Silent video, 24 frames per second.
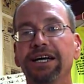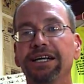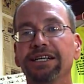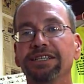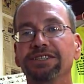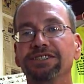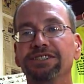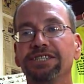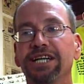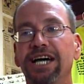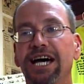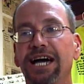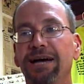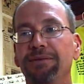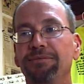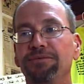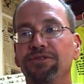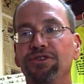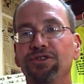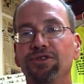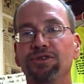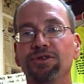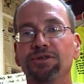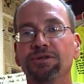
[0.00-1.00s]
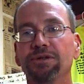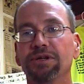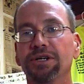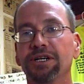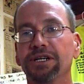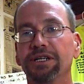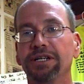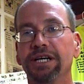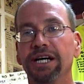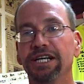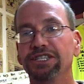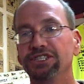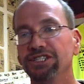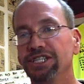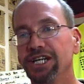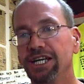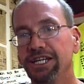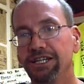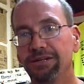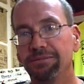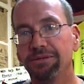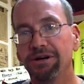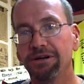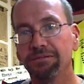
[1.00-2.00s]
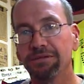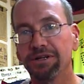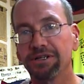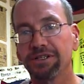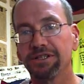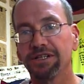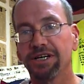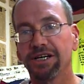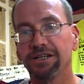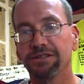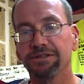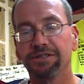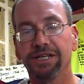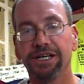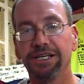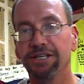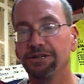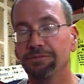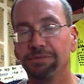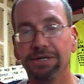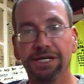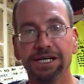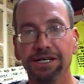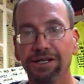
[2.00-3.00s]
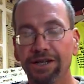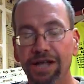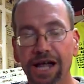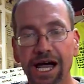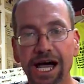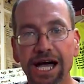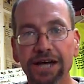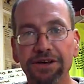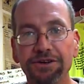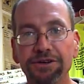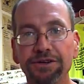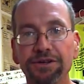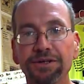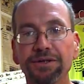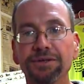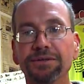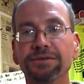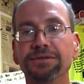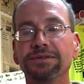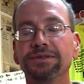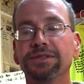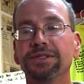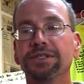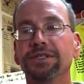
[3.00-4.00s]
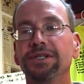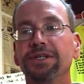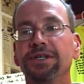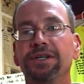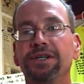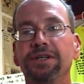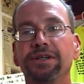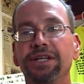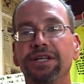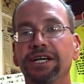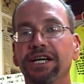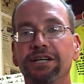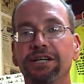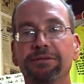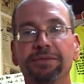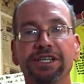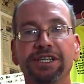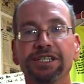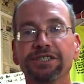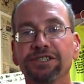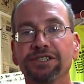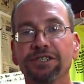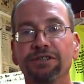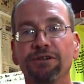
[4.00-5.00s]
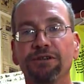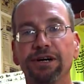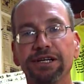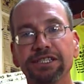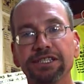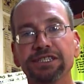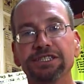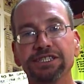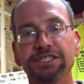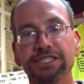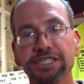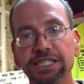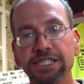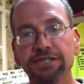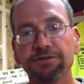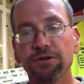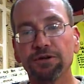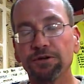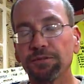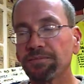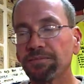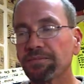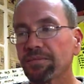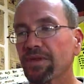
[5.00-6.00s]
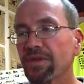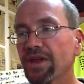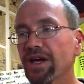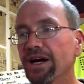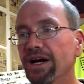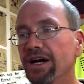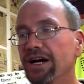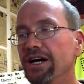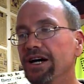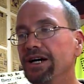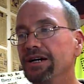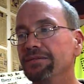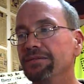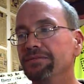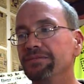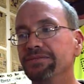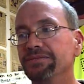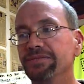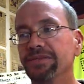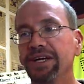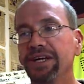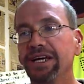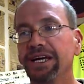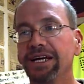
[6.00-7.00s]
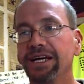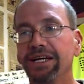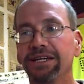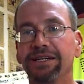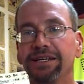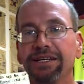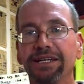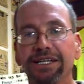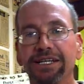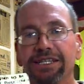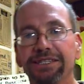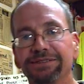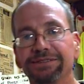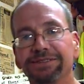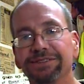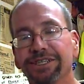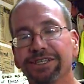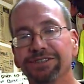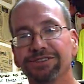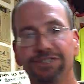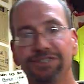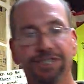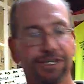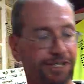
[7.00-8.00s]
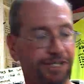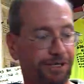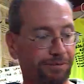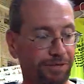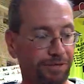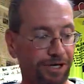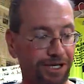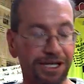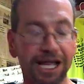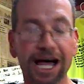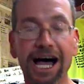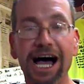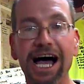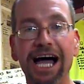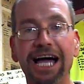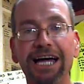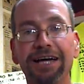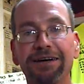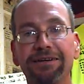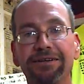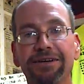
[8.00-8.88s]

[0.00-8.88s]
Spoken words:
It is time to educate the public that they're being lied to. The enemy is a great deceiver, and it does nothing but lie.